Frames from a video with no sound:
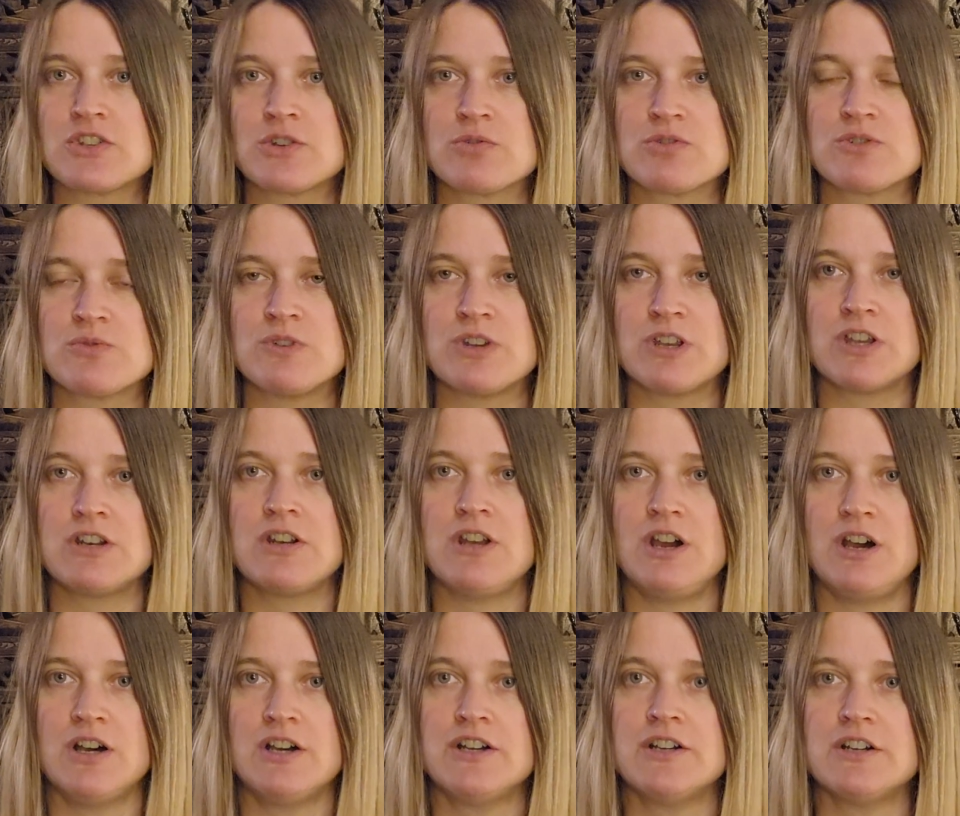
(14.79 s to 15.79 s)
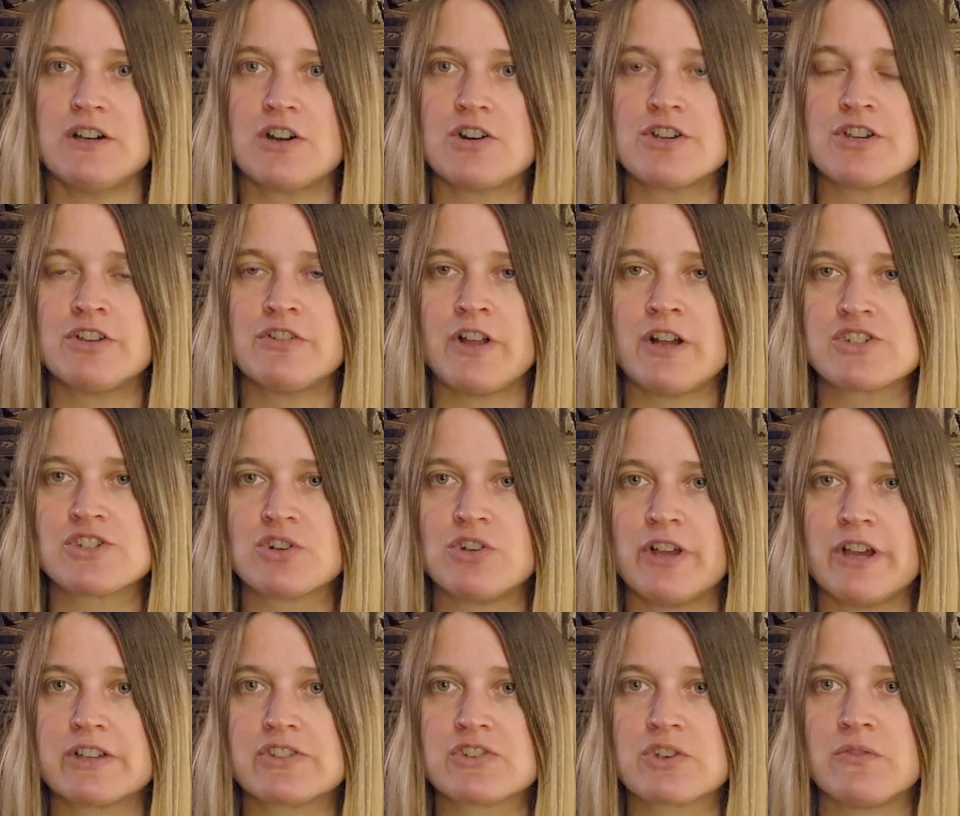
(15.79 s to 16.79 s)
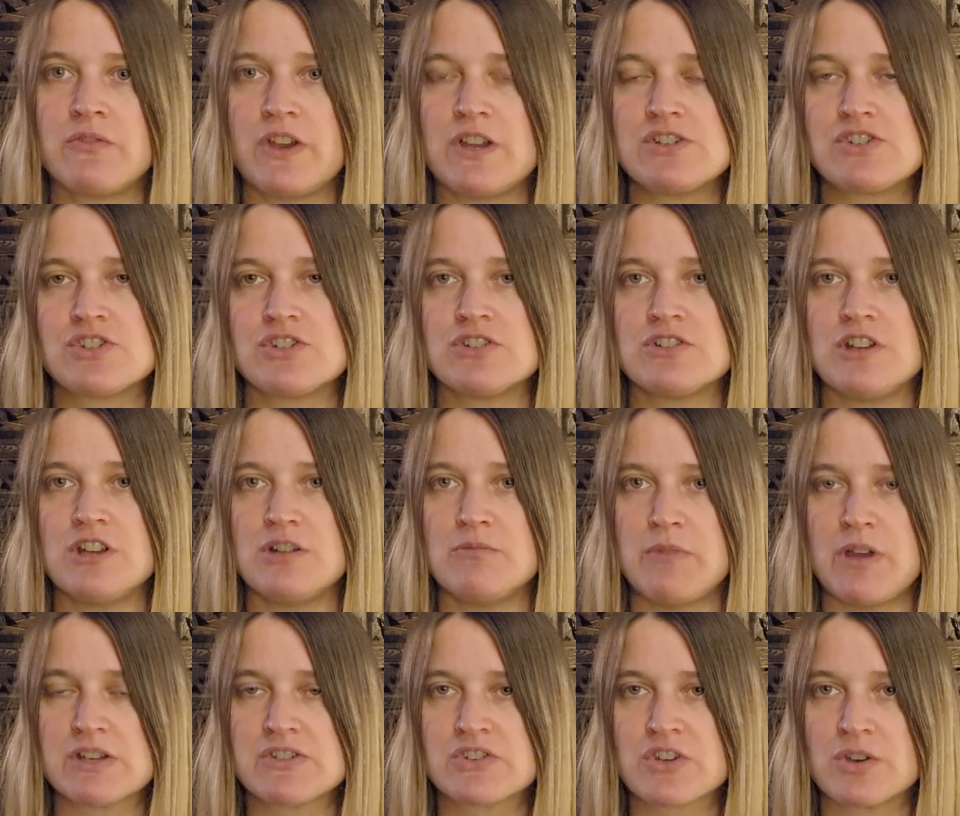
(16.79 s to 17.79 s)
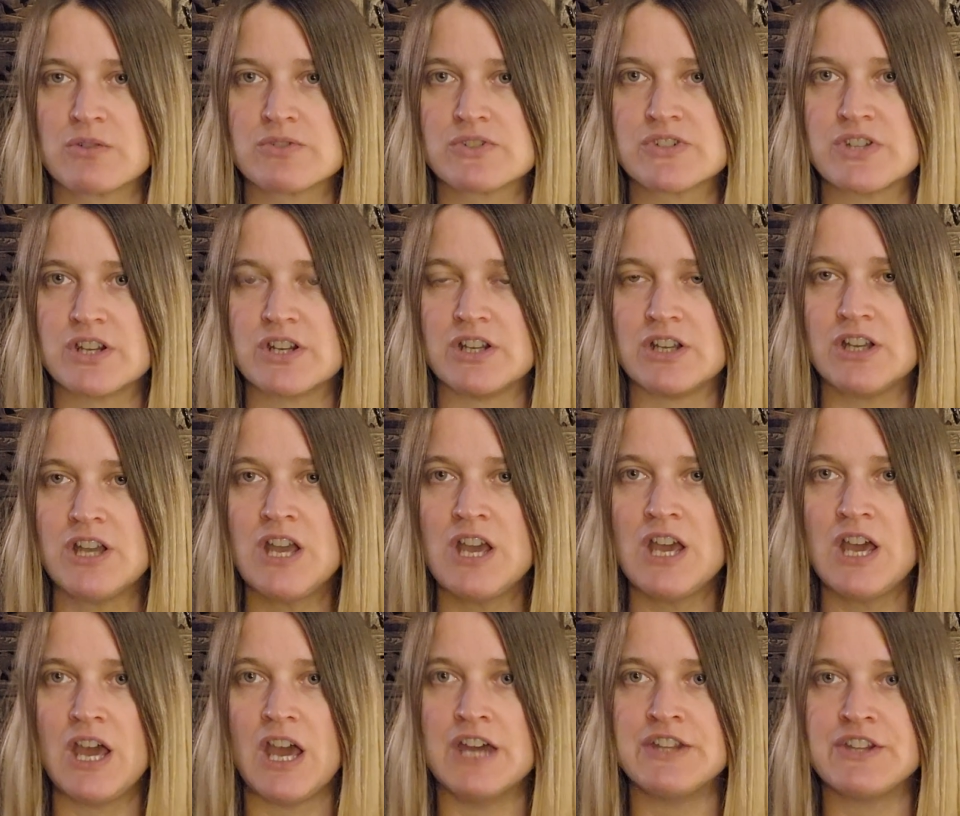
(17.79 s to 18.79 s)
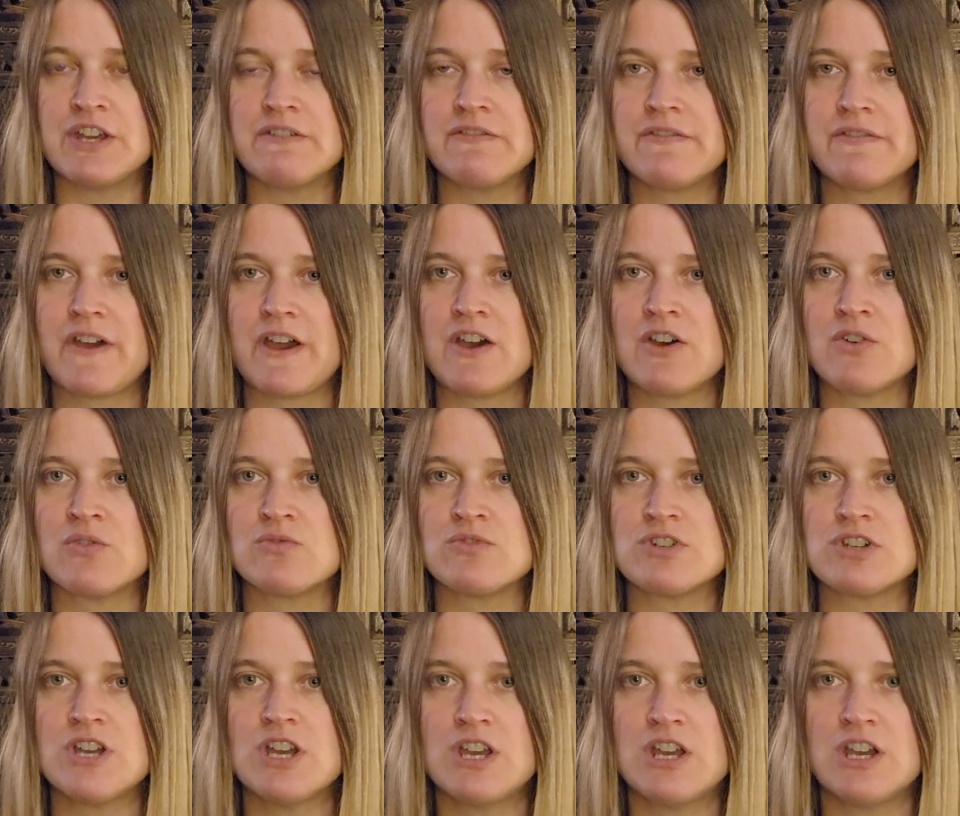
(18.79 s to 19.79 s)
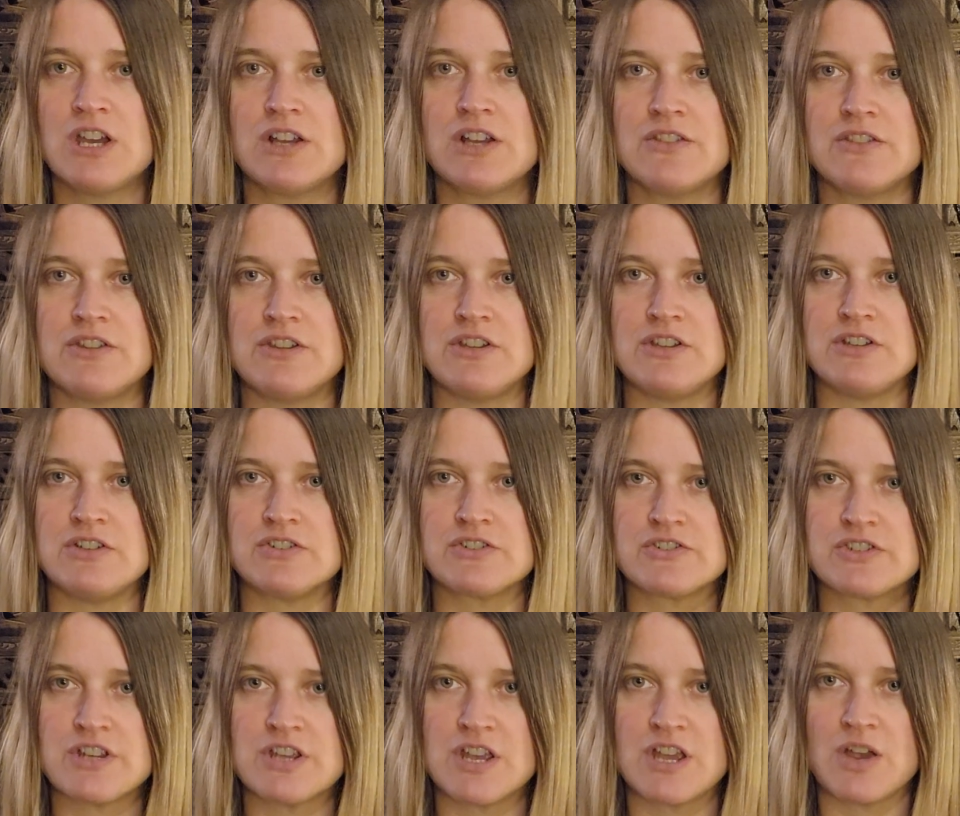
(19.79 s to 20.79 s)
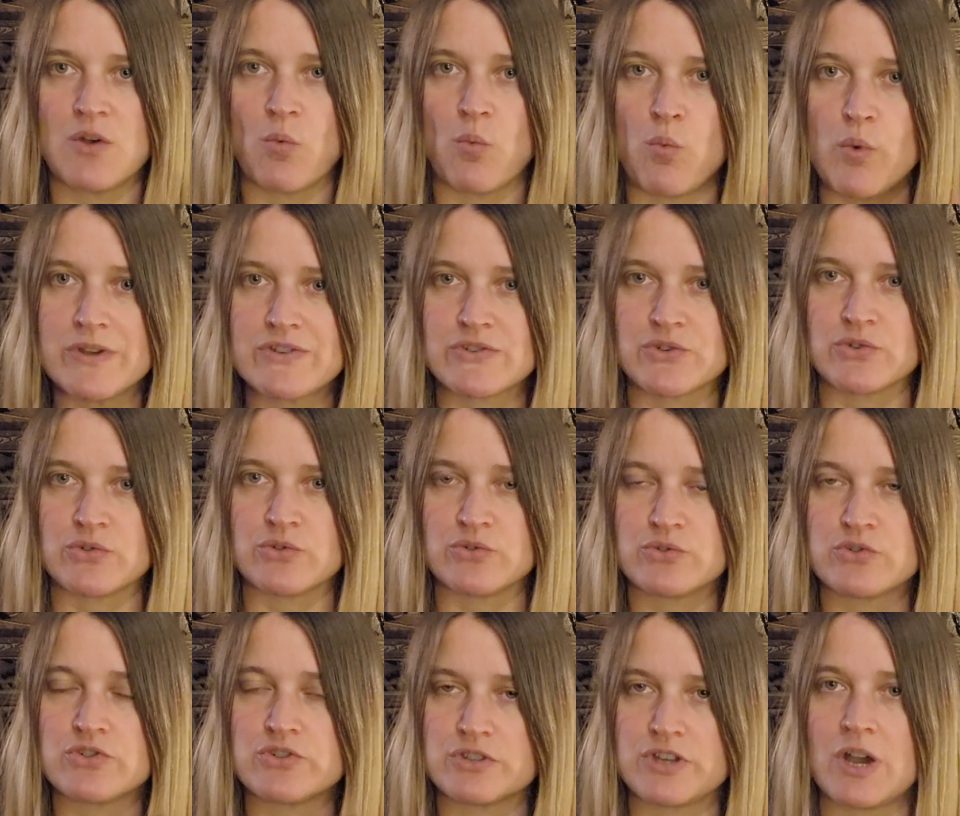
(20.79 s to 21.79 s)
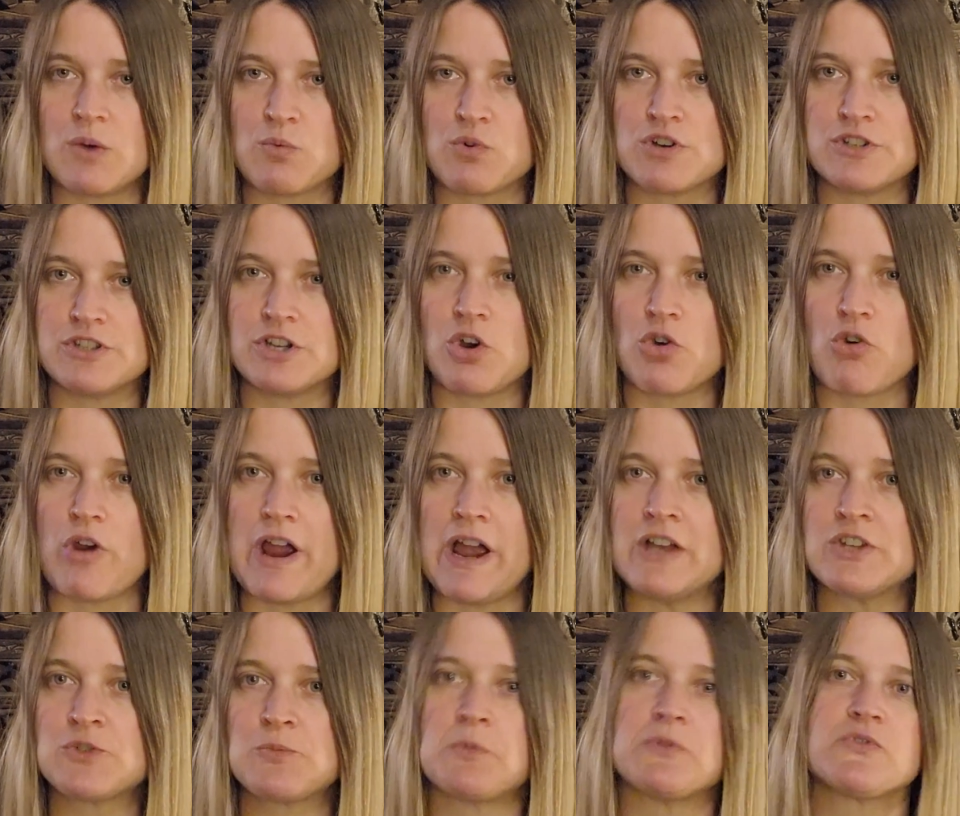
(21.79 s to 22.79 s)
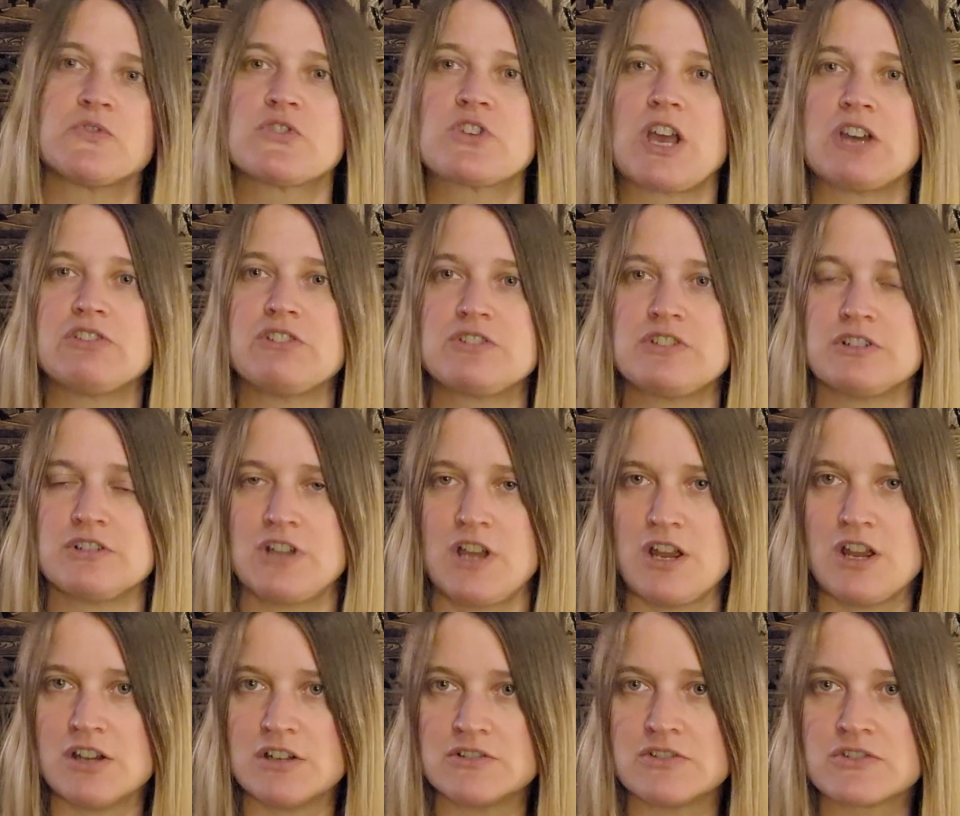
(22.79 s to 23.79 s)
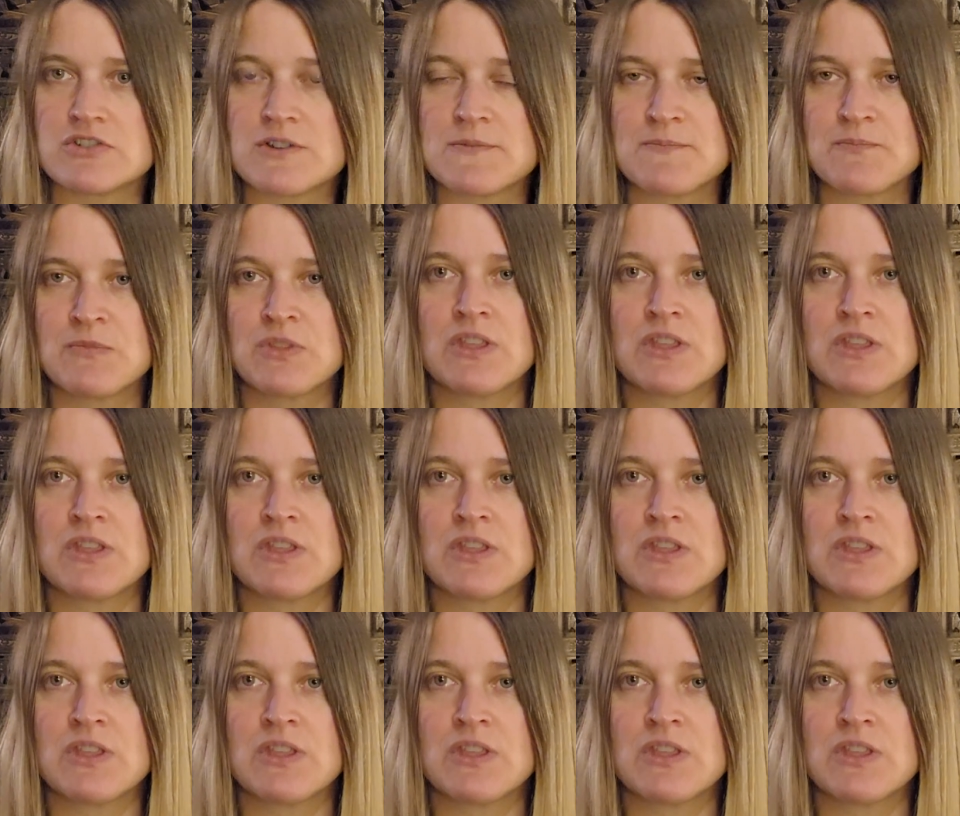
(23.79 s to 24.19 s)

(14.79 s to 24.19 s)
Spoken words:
They were doing an archaeological excavation in Mexico City, and they found these whistles that were in the grasp of skeleton hands.